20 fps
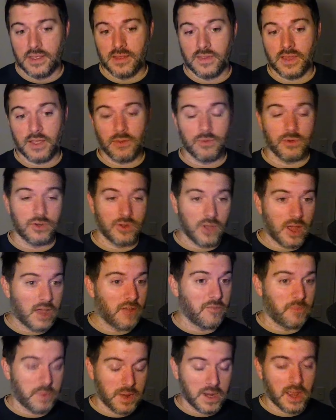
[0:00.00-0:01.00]
they would not
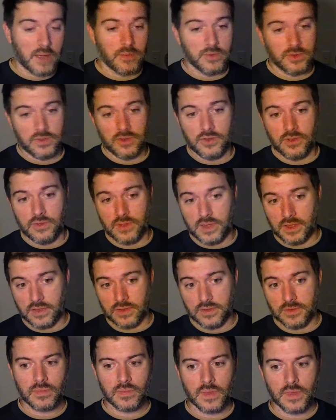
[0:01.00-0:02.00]
have been able to do
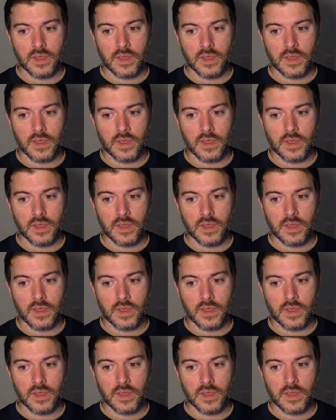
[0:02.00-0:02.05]
this.